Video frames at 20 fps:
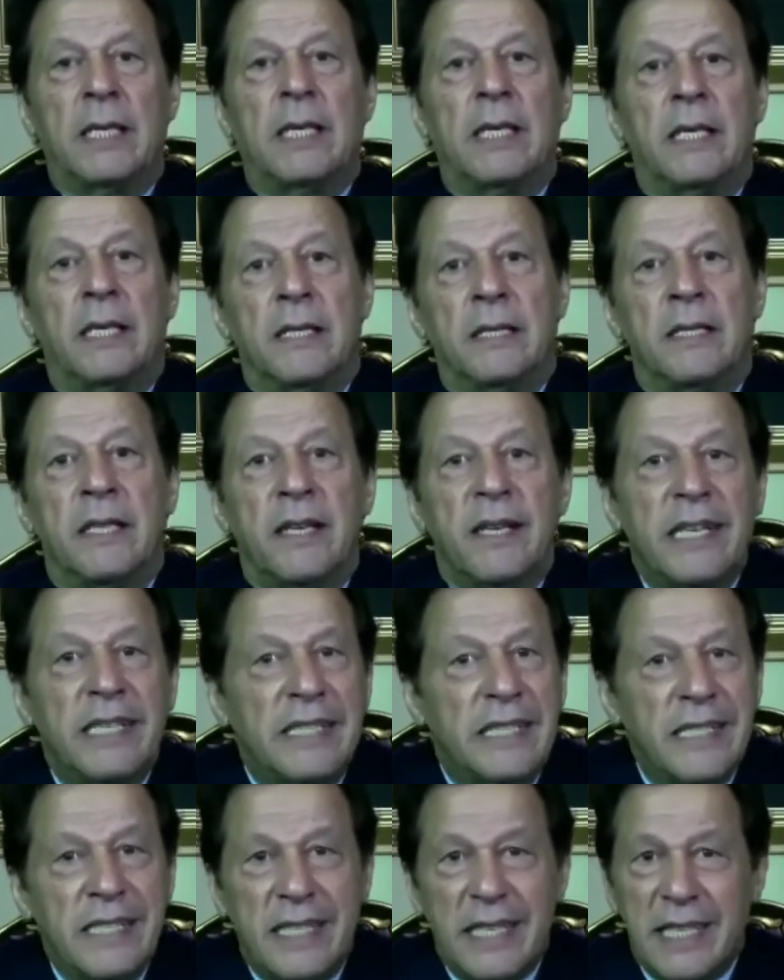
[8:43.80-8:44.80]
The rich
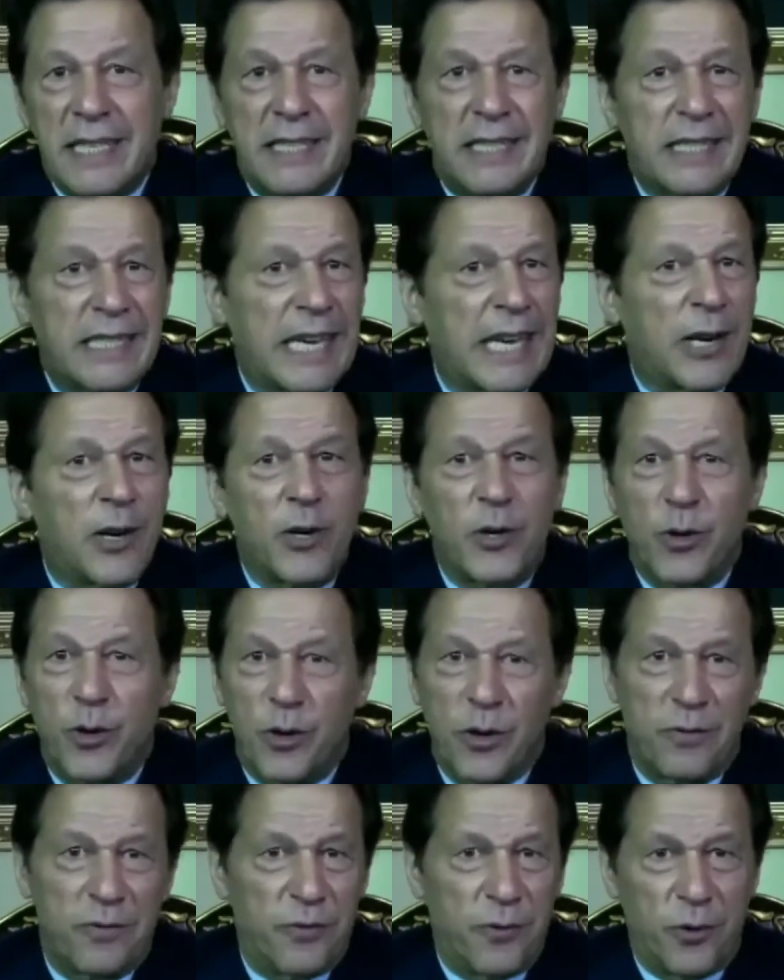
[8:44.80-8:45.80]
states cannot
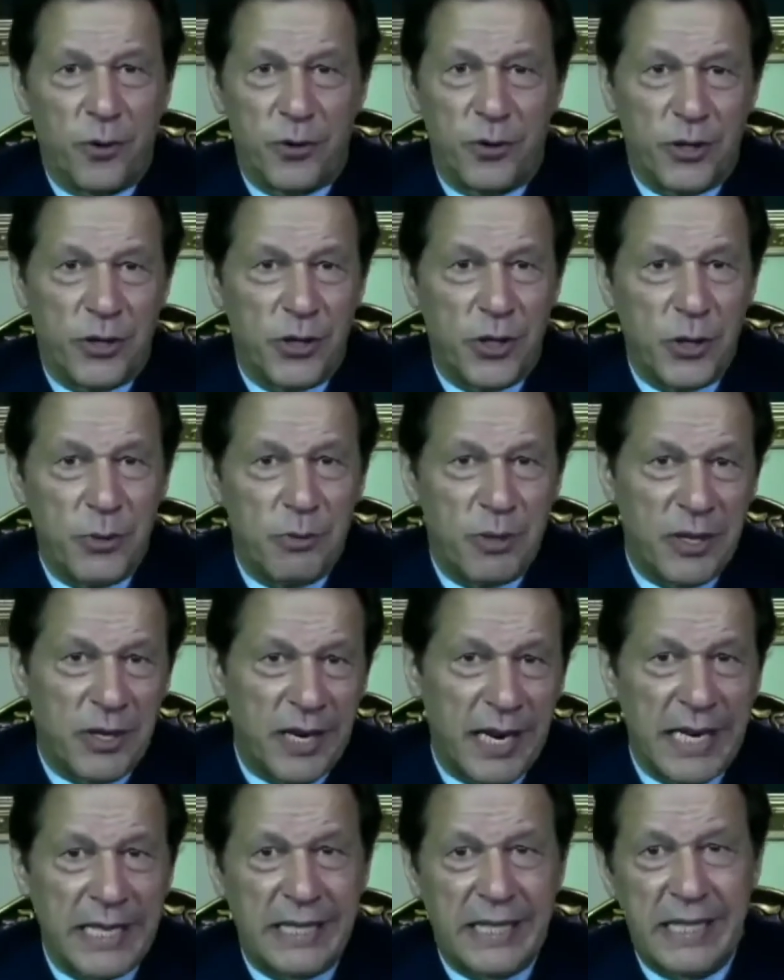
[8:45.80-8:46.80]
hold forth on human
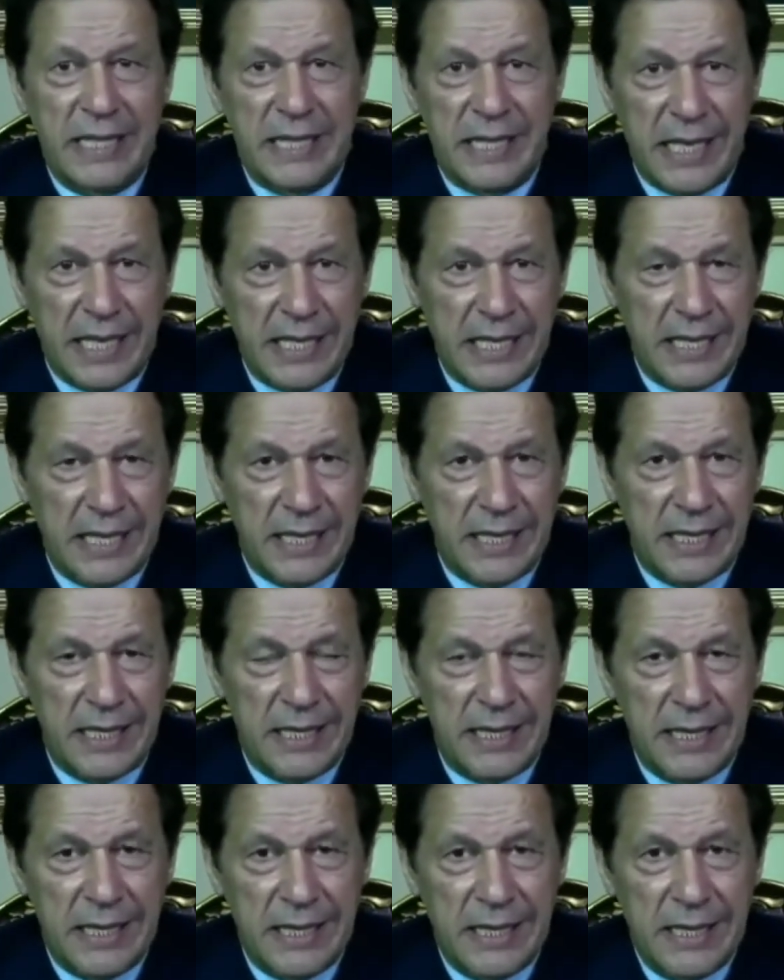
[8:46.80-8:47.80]
rights and justice
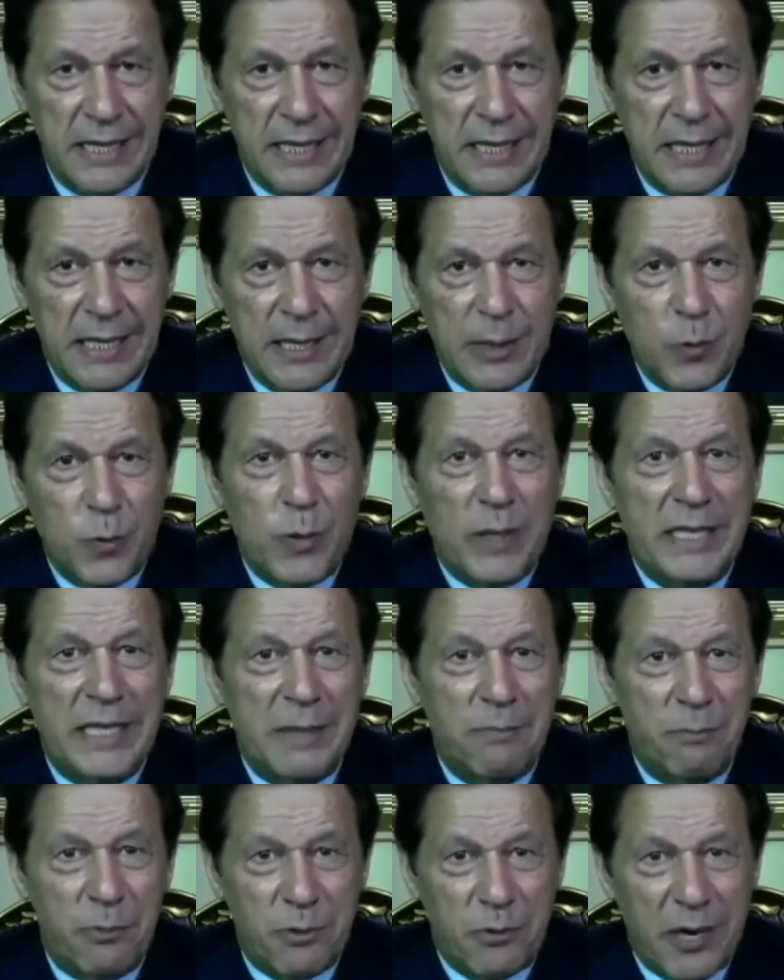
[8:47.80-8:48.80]
when they
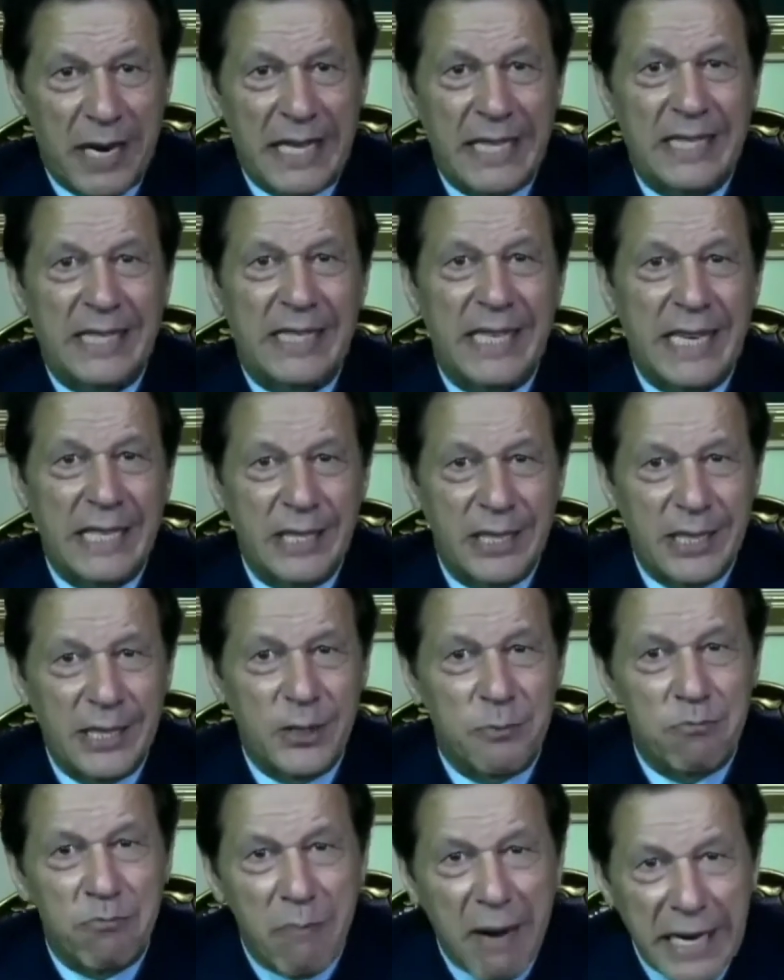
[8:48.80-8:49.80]
provide sanctuary to
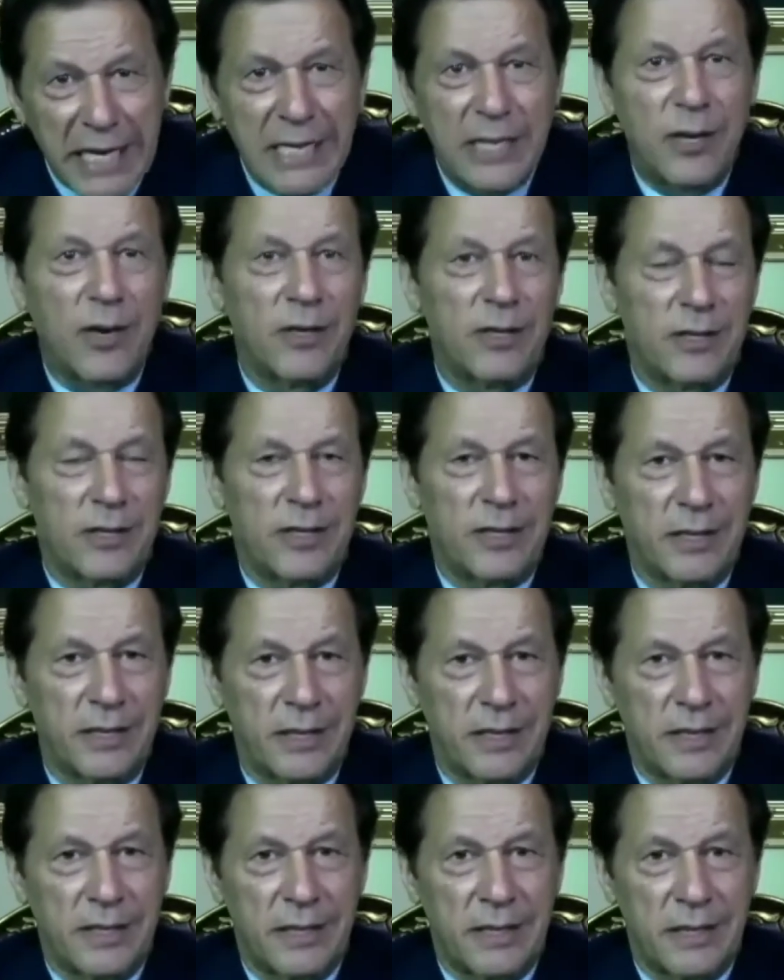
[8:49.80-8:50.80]
money
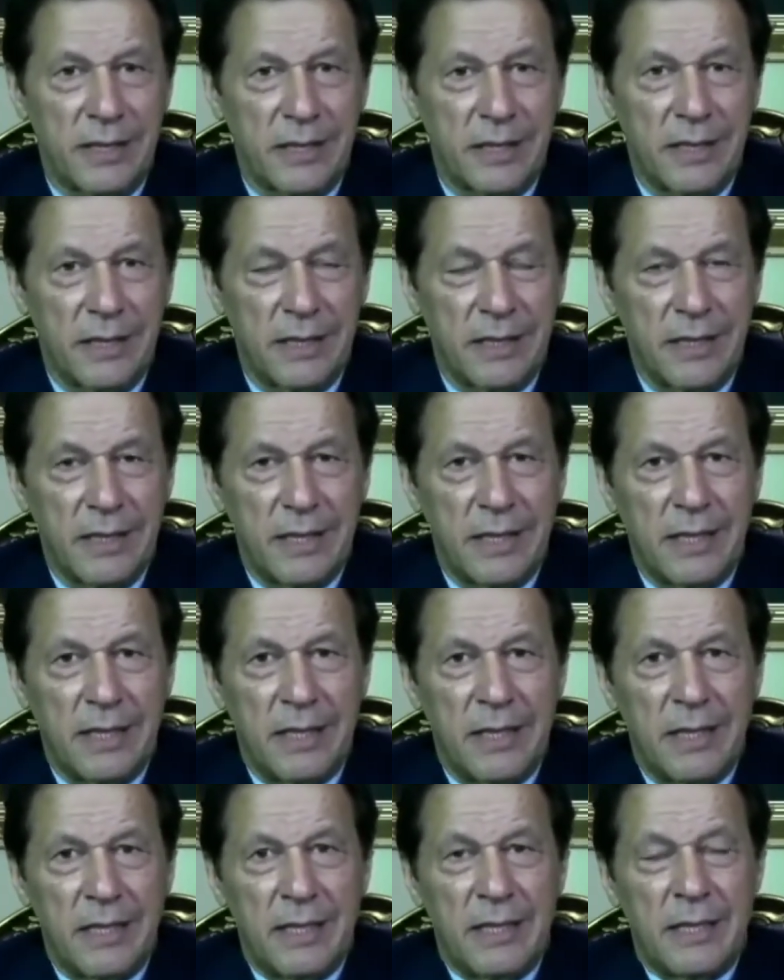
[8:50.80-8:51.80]
launderers,
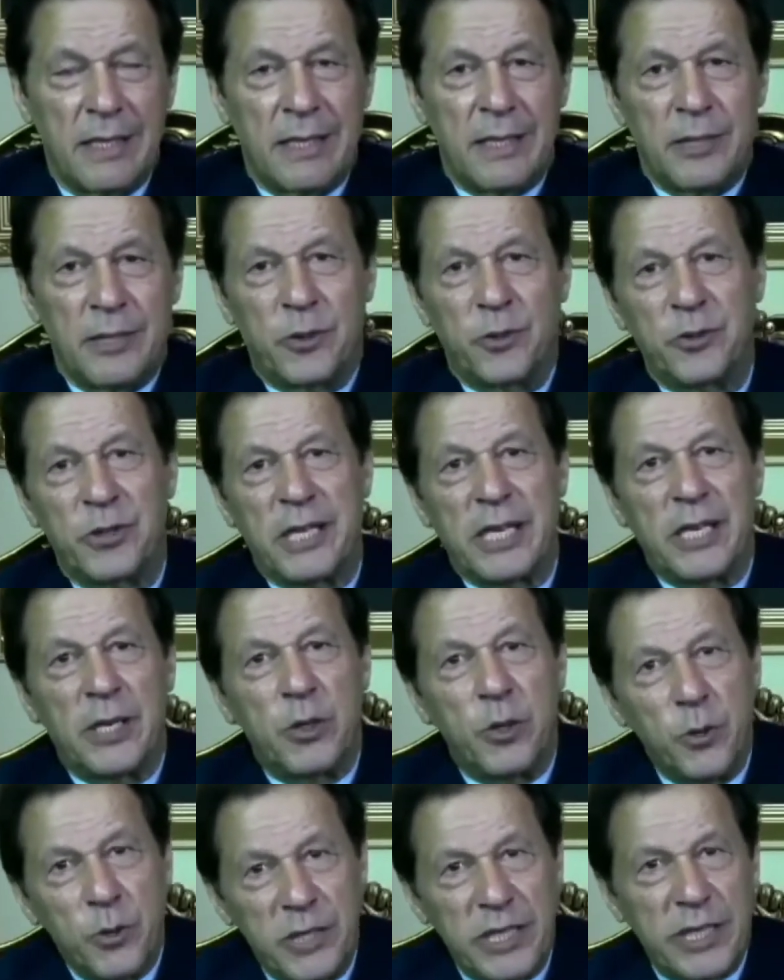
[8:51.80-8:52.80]
to their
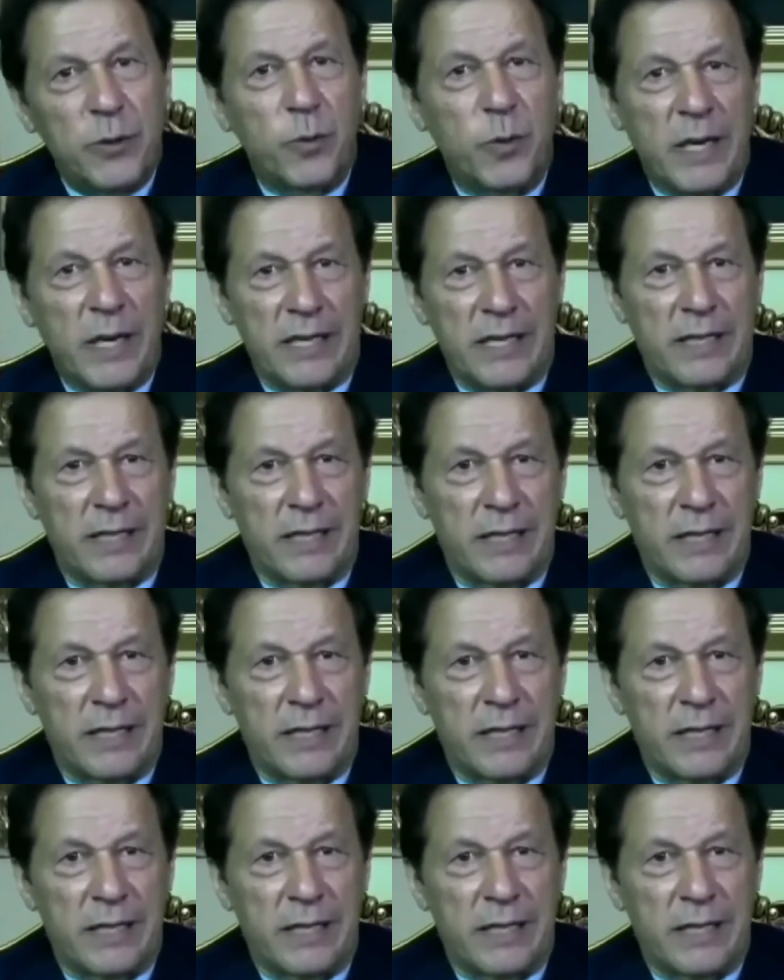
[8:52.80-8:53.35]
looted wealth.